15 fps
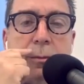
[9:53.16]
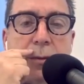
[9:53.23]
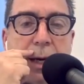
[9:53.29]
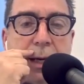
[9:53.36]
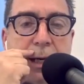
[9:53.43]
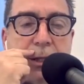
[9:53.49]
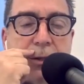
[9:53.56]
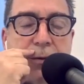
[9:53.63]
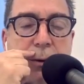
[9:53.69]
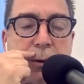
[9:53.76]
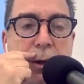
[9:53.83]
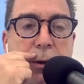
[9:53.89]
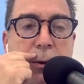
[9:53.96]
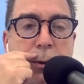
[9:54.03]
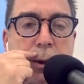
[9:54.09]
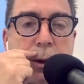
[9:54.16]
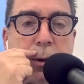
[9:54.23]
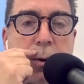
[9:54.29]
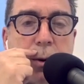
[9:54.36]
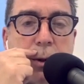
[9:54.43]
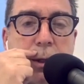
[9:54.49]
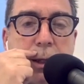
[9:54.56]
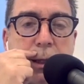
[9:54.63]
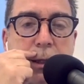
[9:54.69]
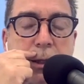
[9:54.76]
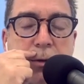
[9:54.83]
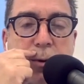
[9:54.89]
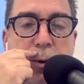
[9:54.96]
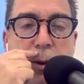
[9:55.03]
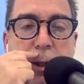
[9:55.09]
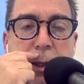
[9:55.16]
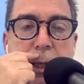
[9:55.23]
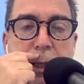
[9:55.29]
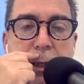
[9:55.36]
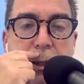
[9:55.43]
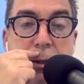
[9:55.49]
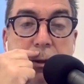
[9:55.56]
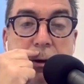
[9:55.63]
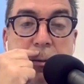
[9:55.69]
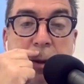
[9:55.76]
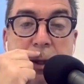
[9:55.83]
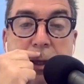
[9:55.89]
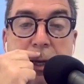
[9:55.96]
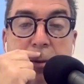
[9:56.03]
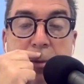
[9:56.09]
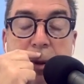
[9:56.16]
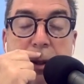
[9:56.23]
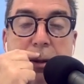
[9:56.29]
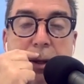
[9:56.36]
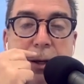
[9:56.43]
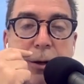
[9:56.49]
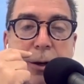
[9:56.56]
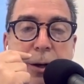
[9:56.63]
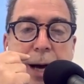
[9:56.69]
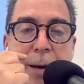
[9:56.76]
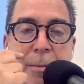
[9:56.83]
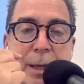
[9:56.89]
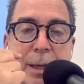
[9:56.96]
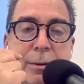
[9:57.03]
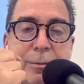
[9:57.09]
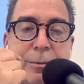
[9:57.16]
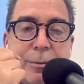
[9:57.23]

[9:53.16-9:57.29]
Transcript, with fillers: guess if you're literally quarantined, it's 40 days. Sorry about that, but I meant.